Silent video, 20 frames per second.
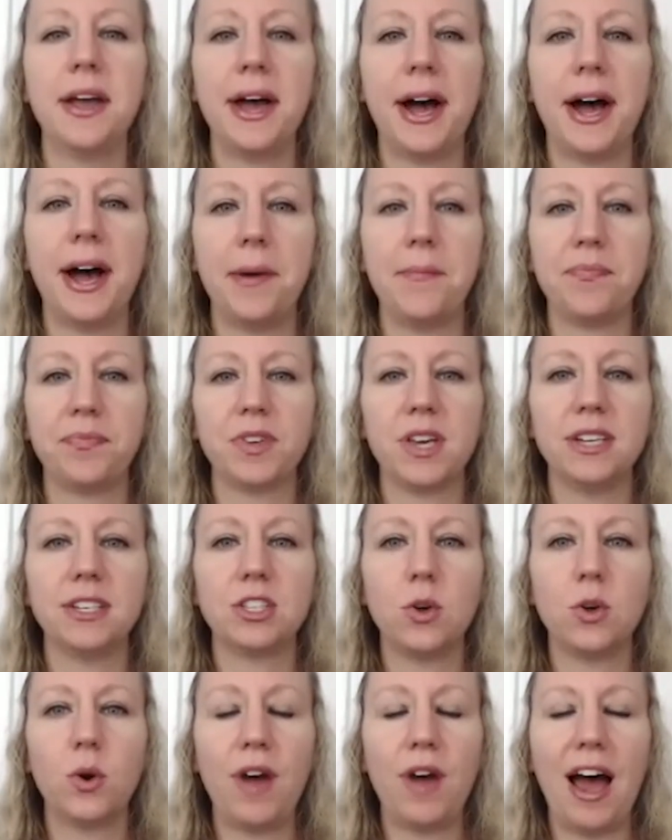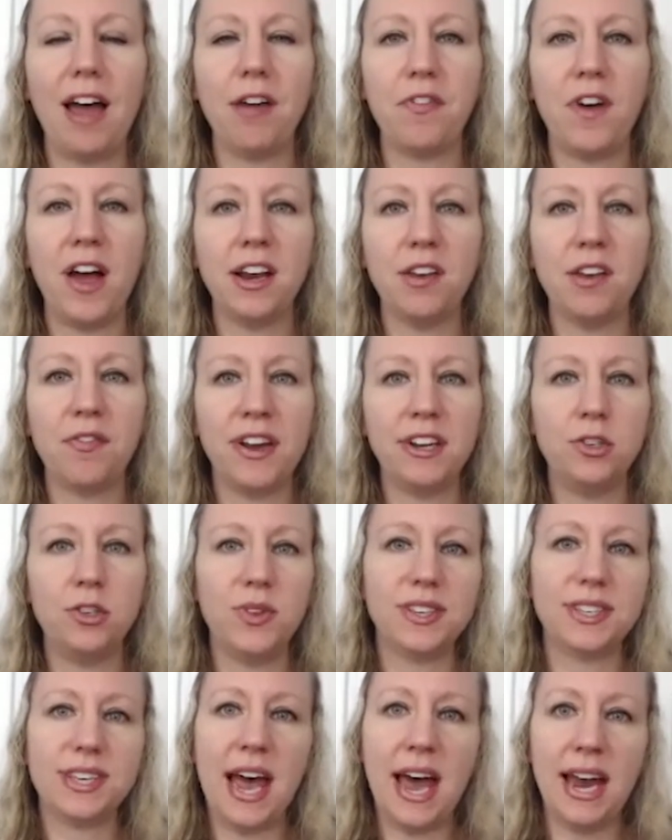And so I find if I do
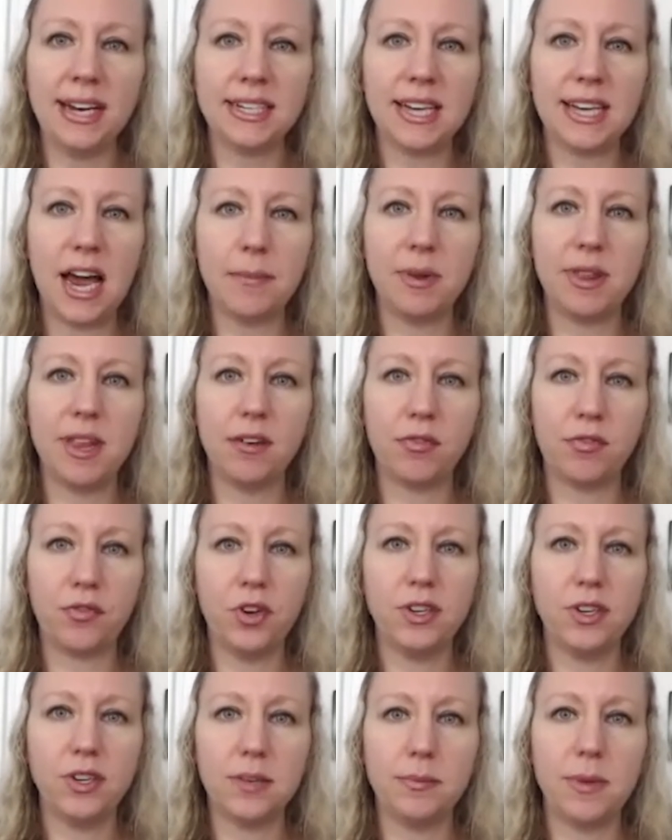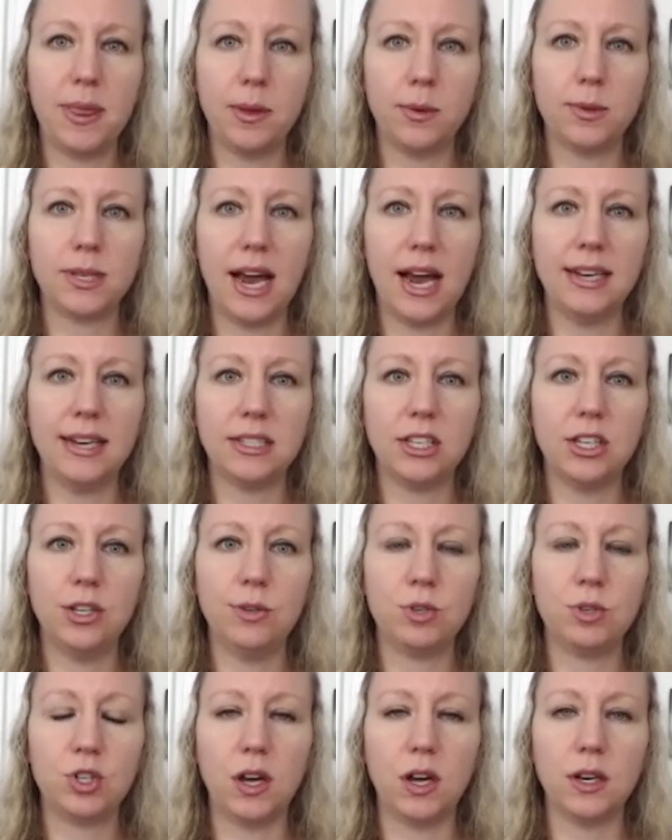this ahead of time and then freeze them in those ice
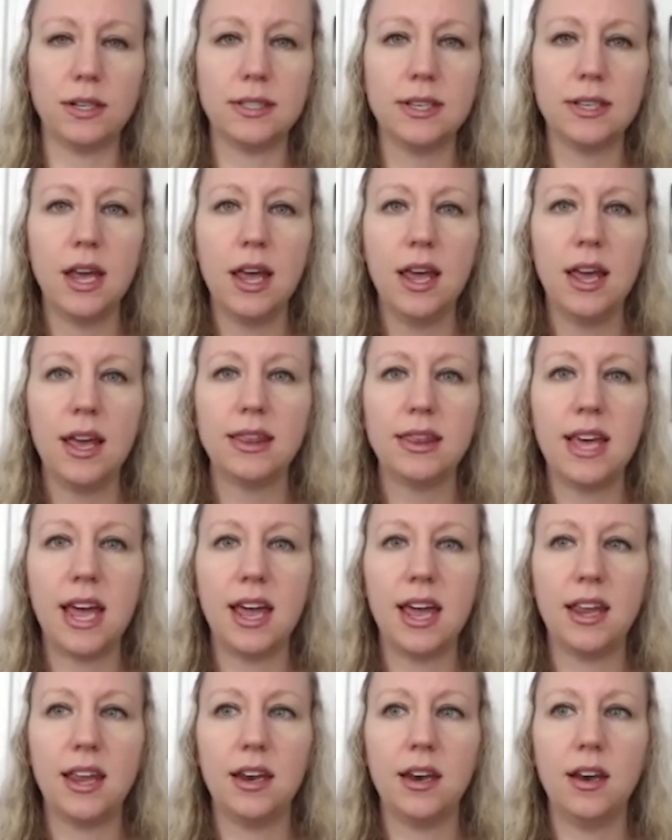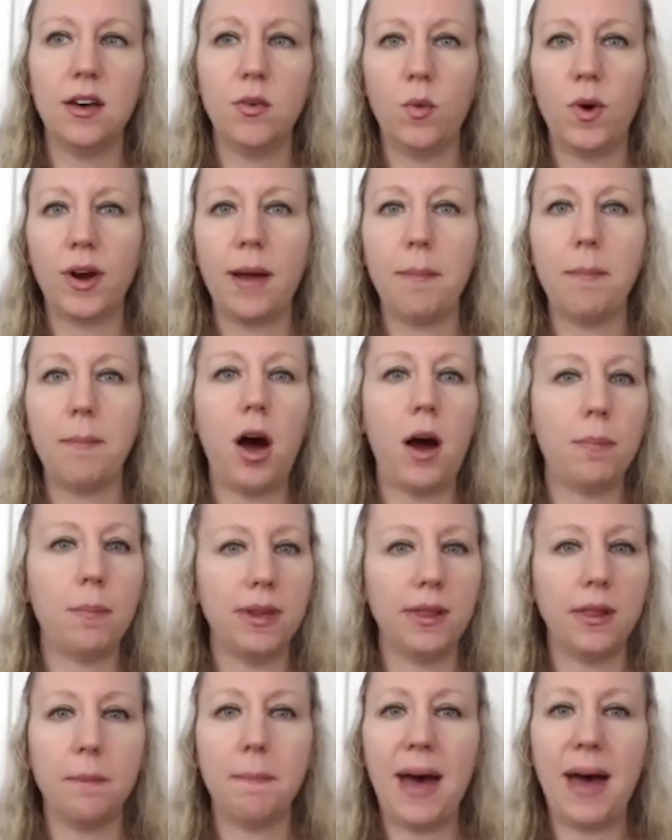cube chunks, then when I'm
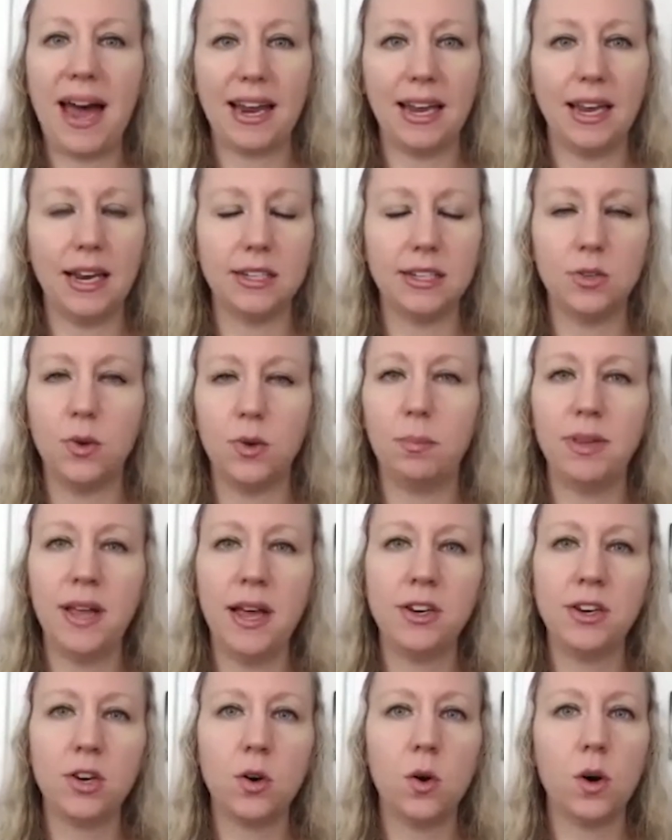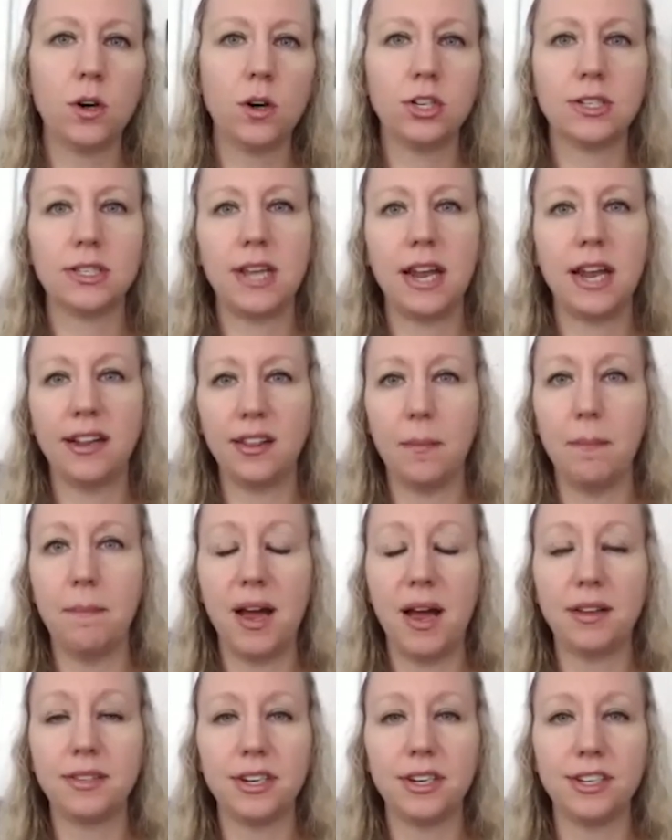popping them back into a blender or just letting them
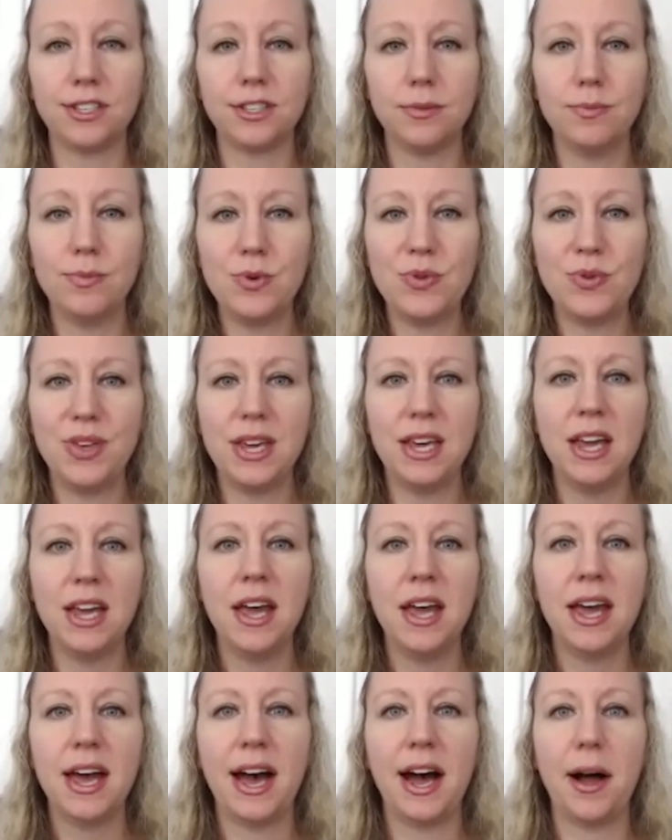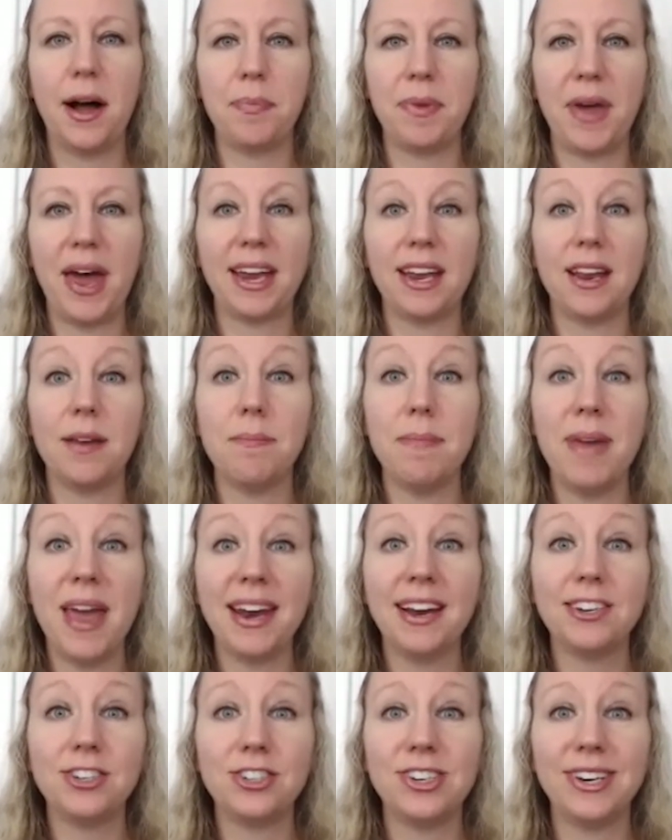melt in a smoothie, I can
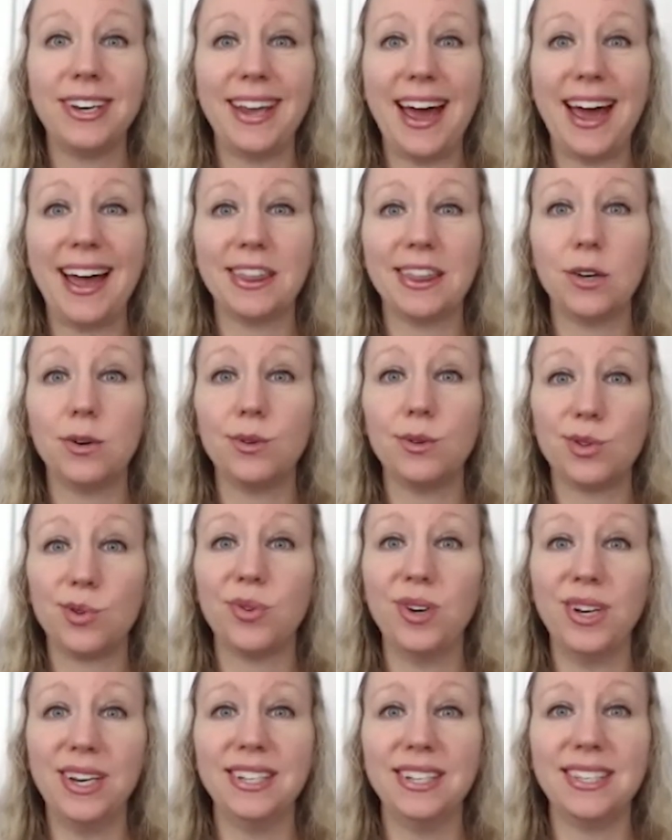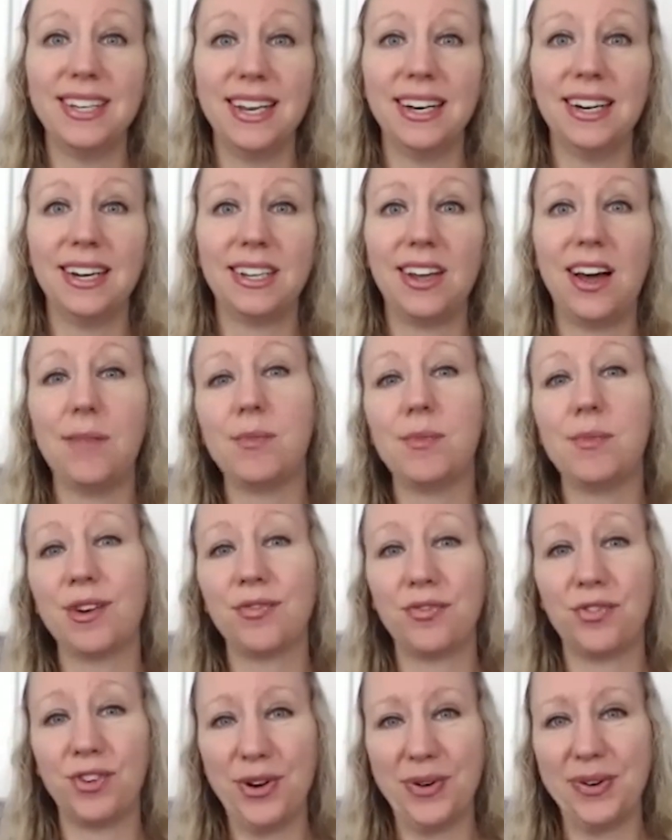manage to get those greens in a lot more
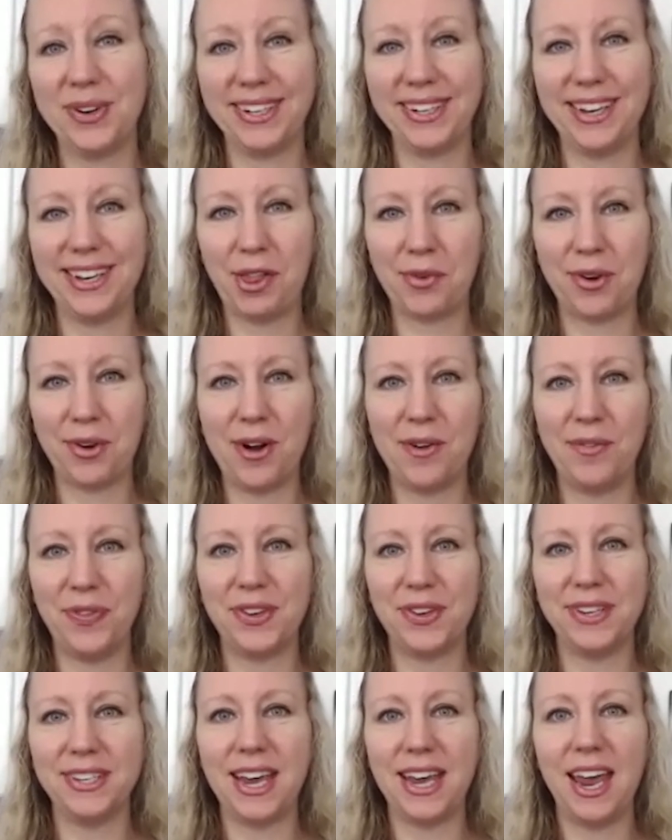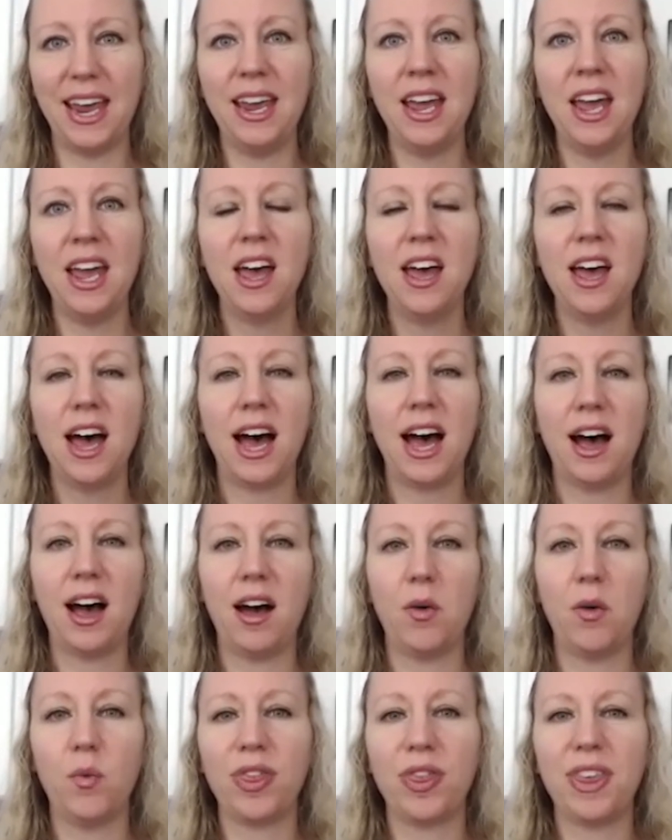frequently throughout the day
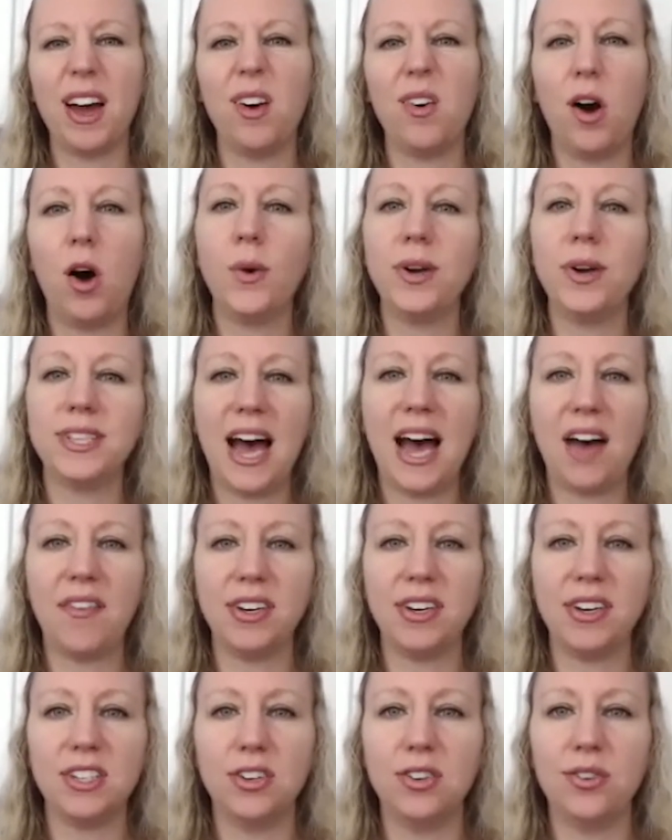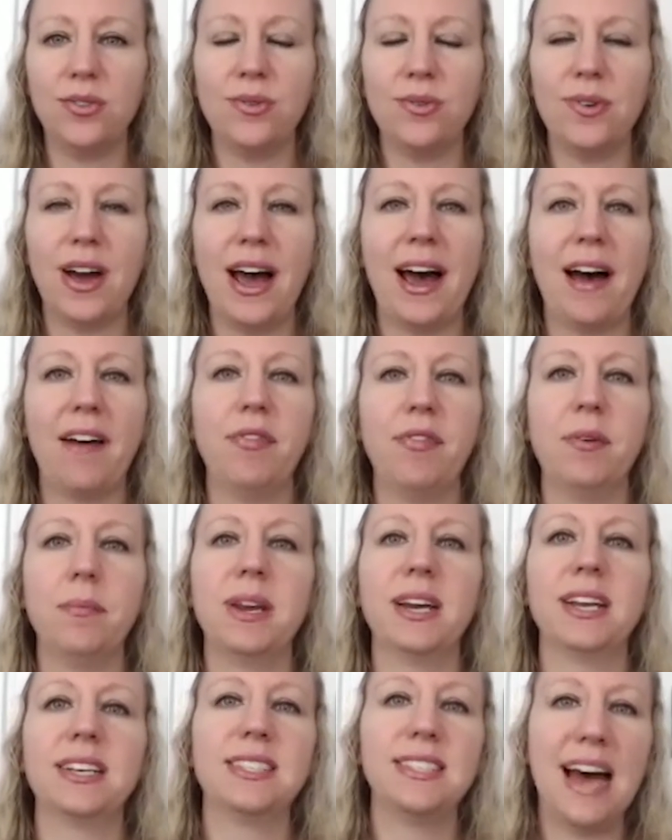without always having to have them
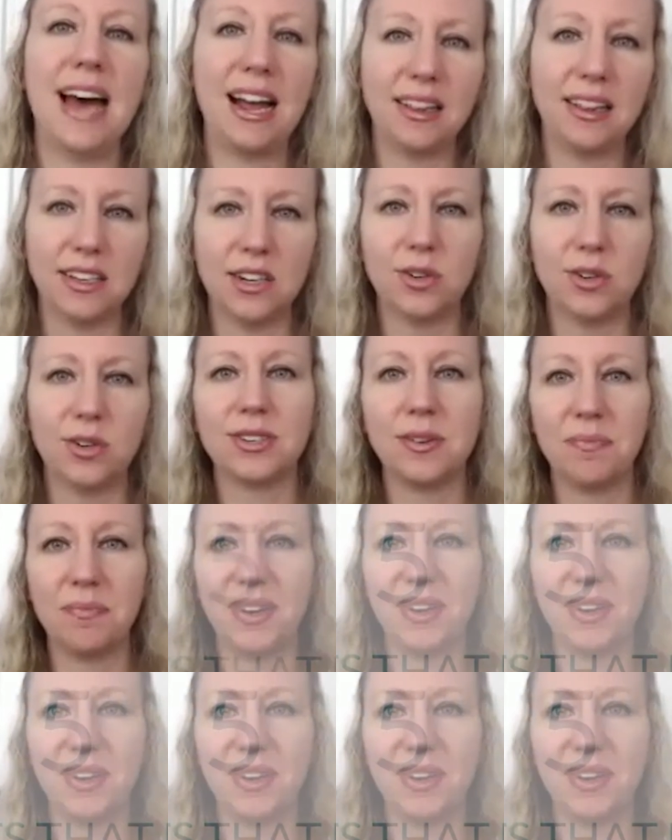in a salad or something